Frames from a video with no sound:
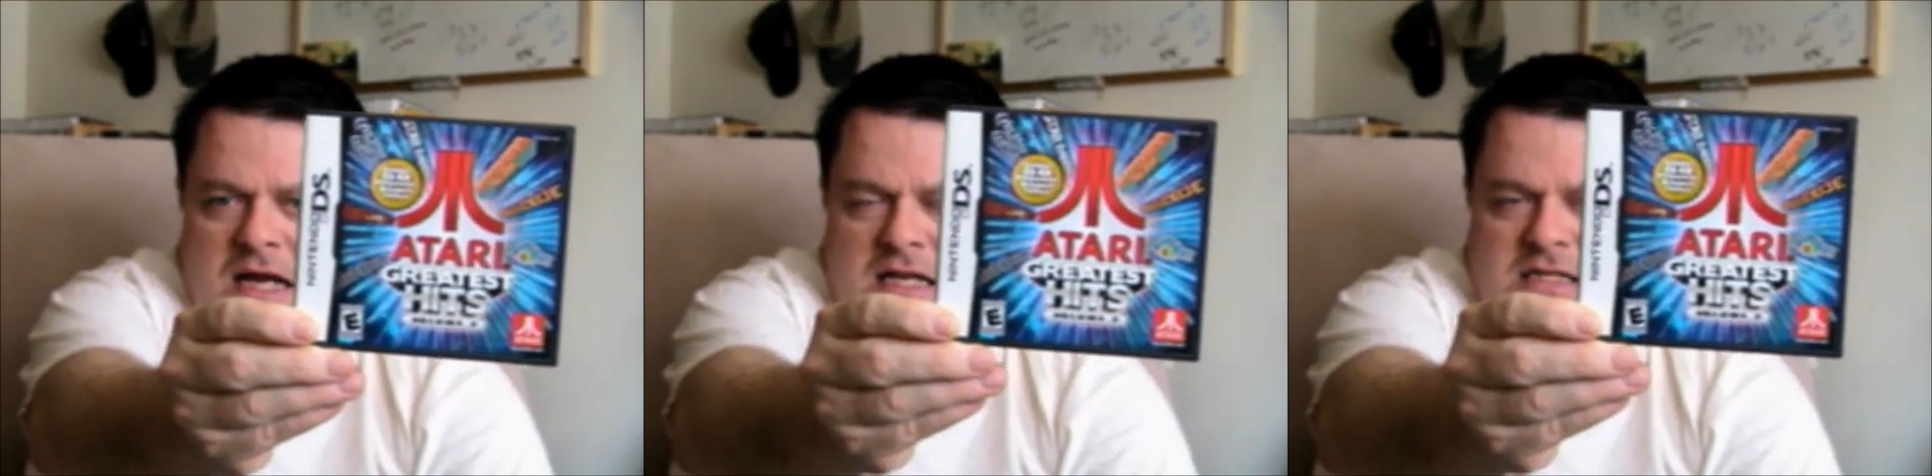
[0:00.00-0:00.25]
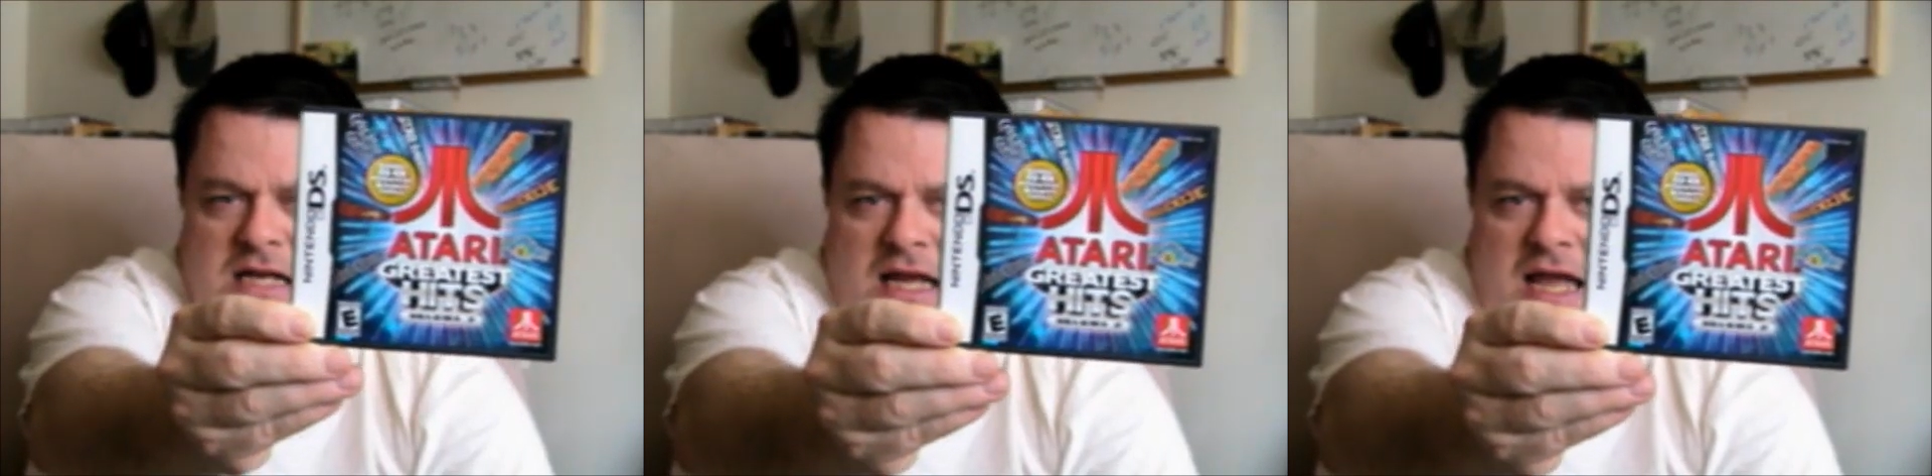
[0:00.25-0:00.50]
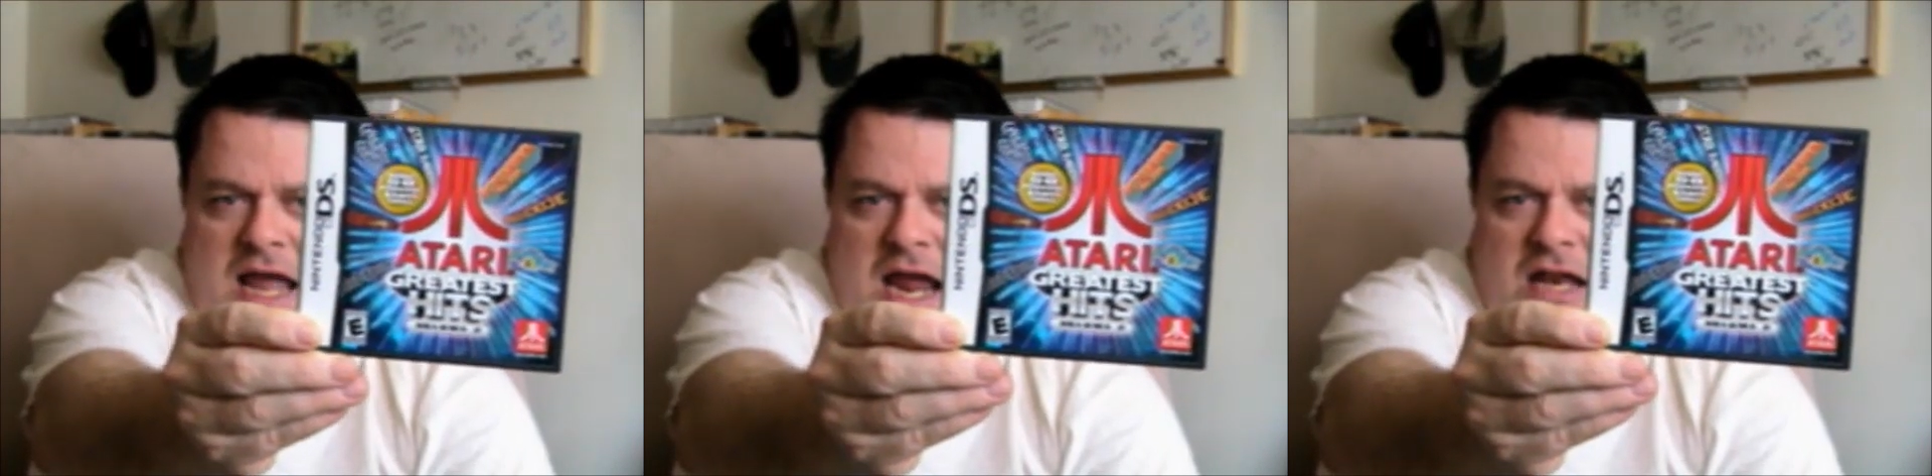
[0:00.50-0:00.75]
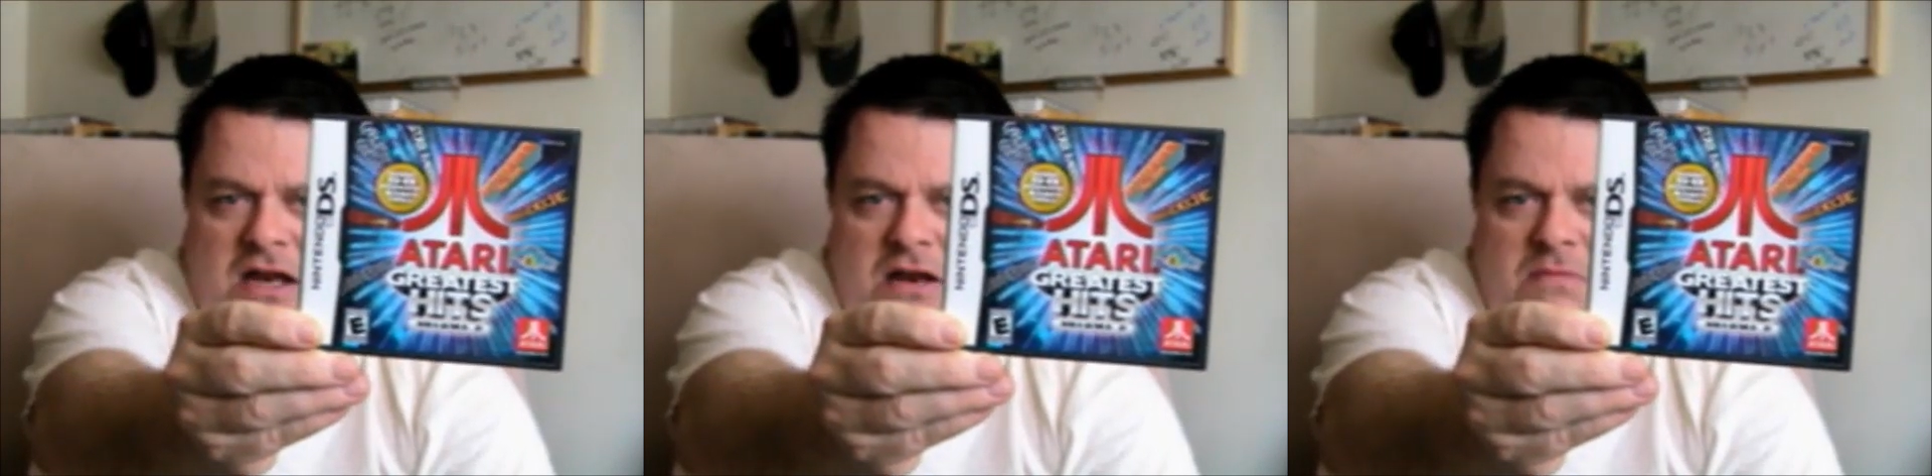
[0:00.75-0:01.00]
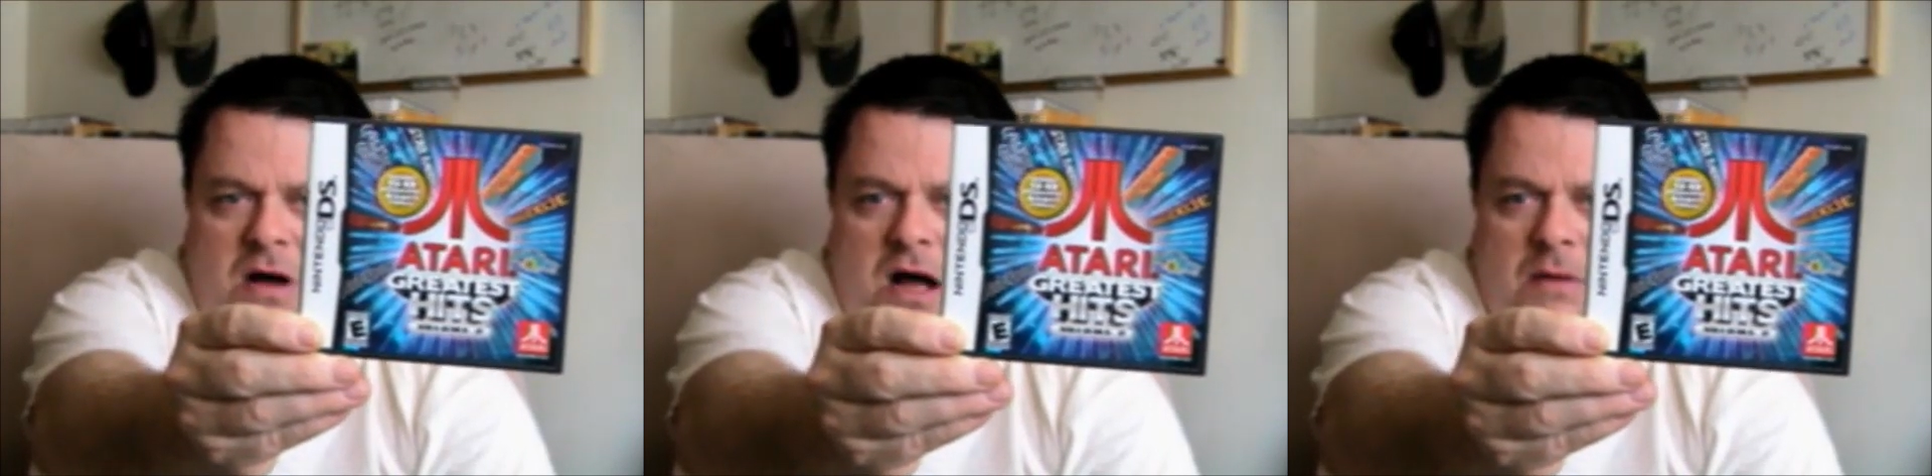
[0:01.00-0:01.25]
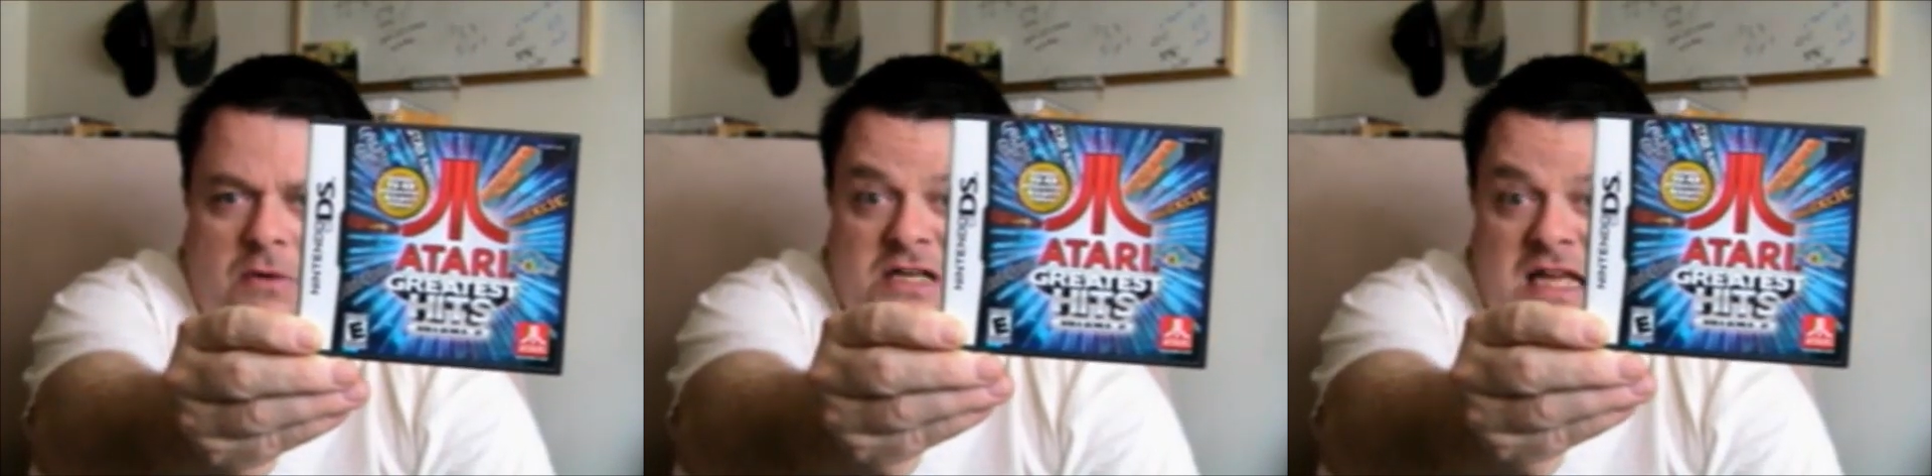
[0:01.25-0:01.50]
It's got Canyon
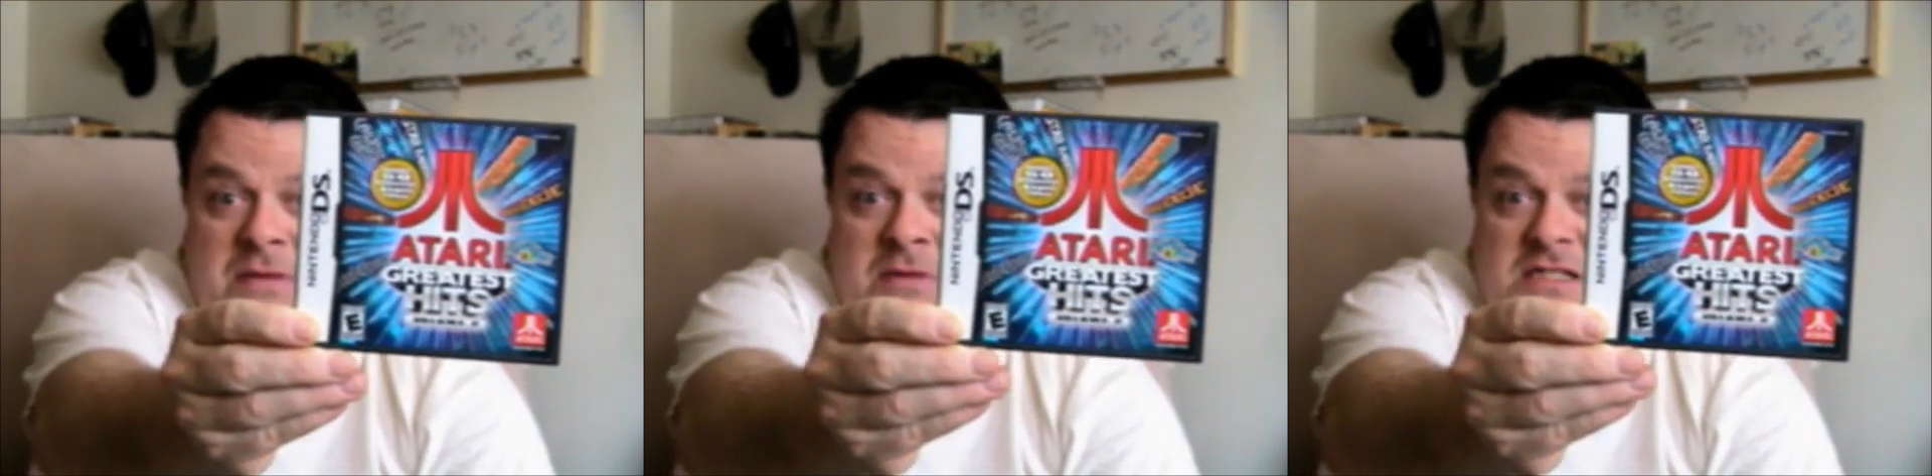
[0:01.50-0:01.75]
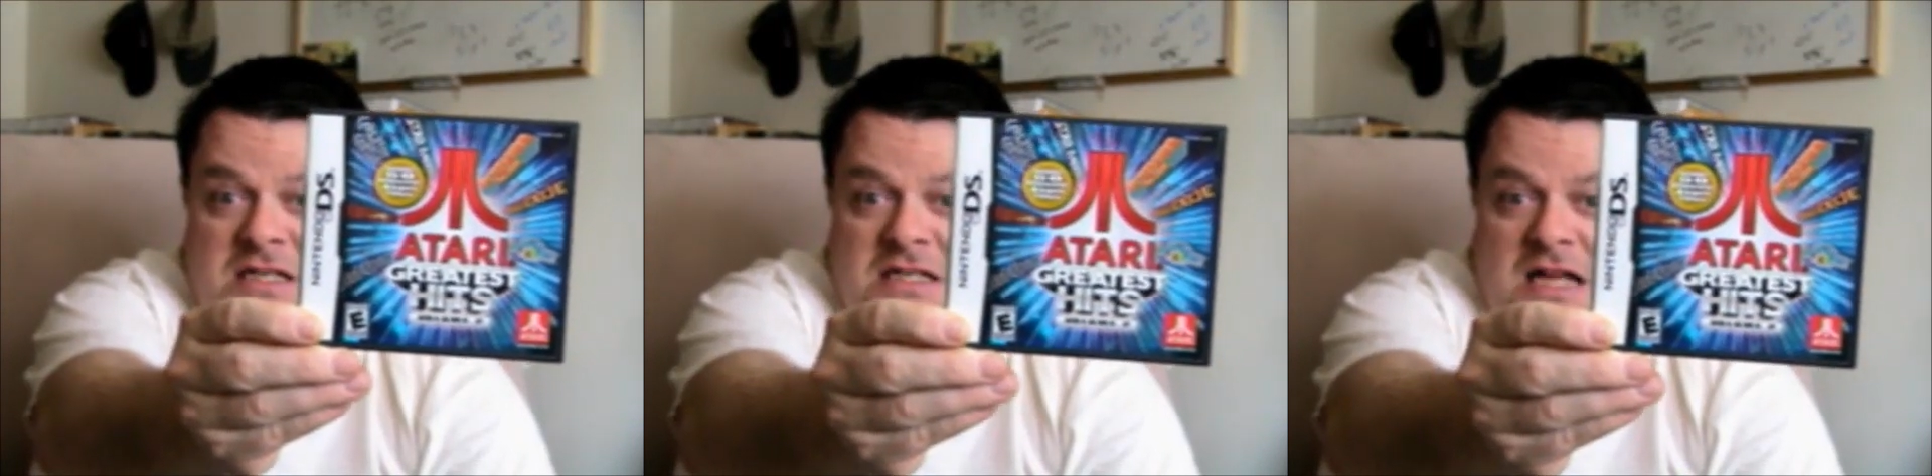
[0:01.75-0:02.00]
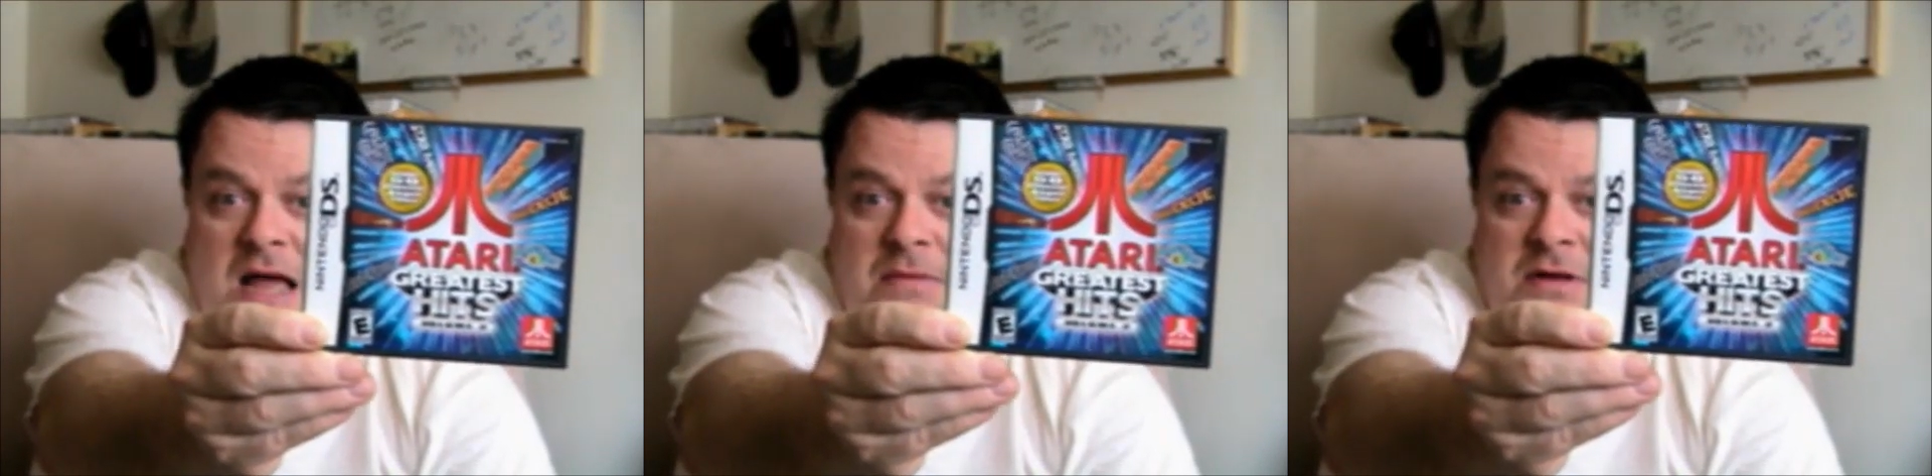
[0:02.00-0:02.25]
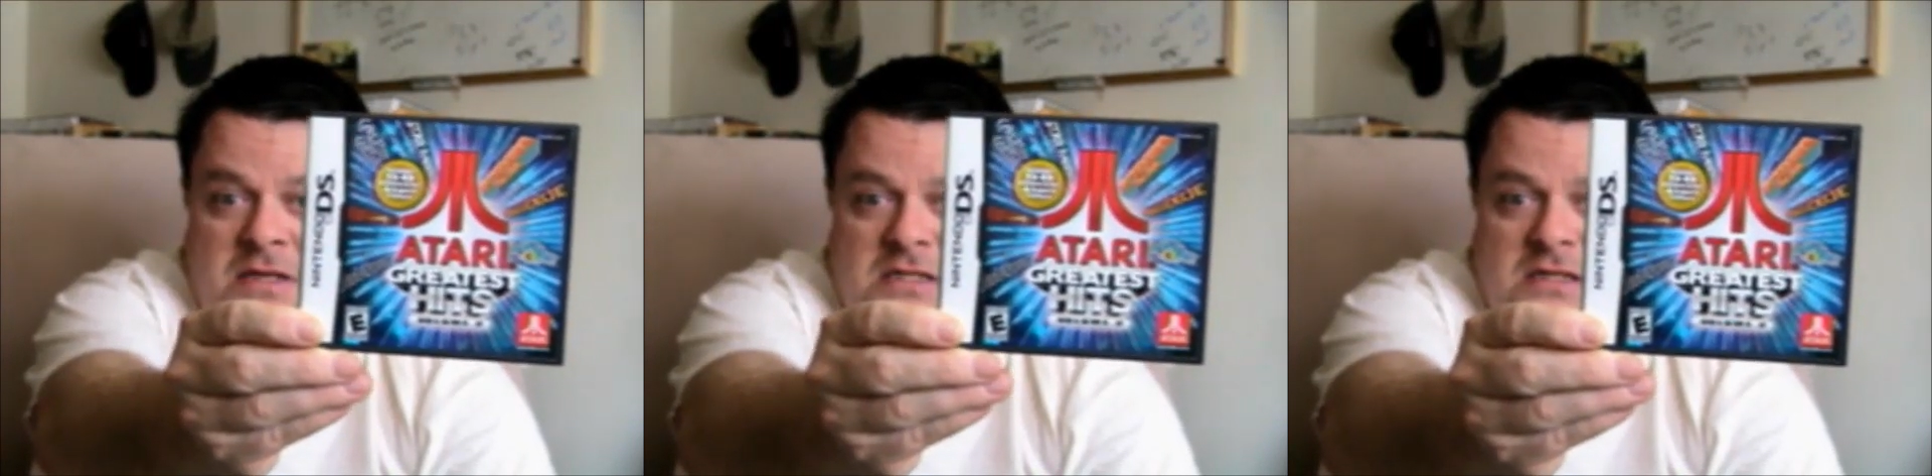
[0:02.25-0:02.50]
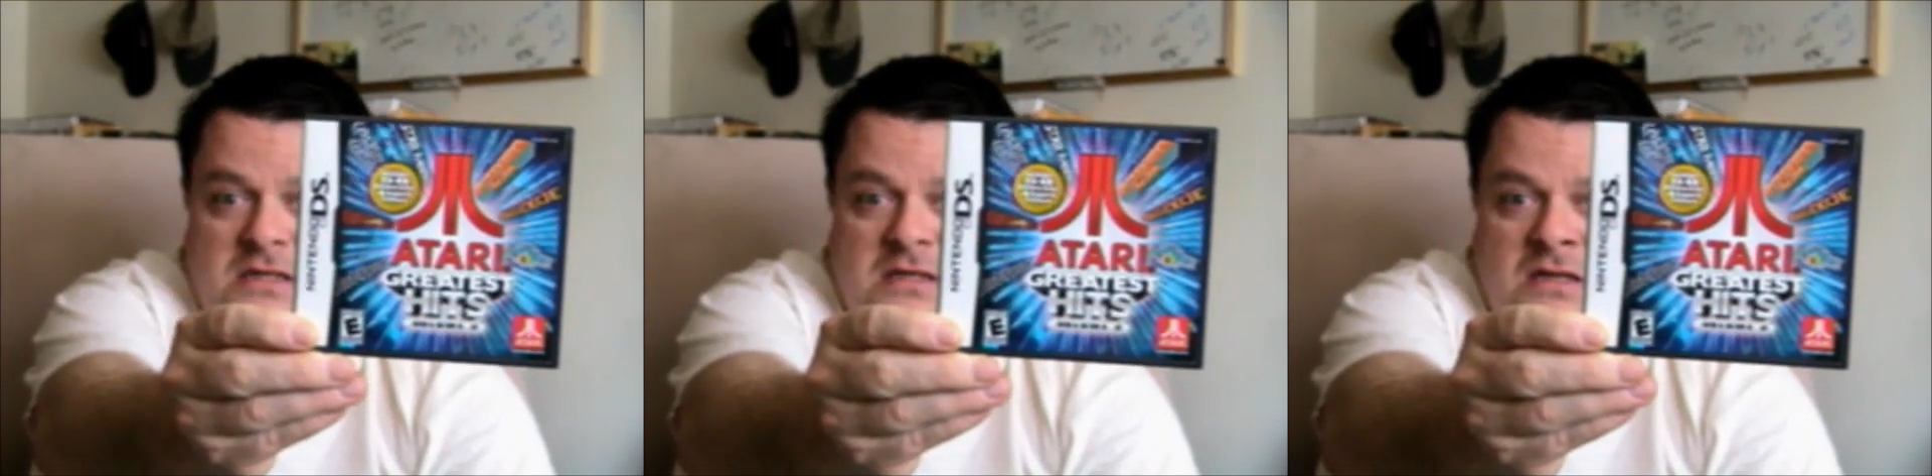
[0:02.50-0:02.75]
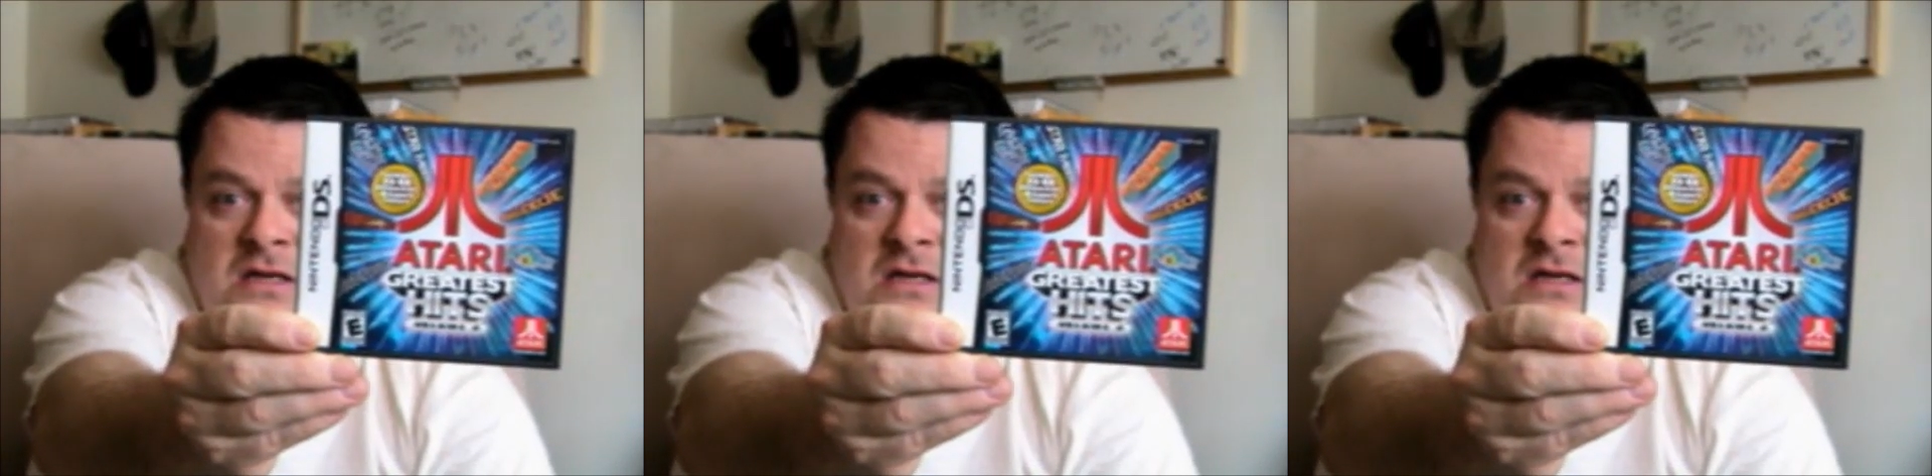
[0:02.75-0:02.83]
Bomber, Demons to Diamonds,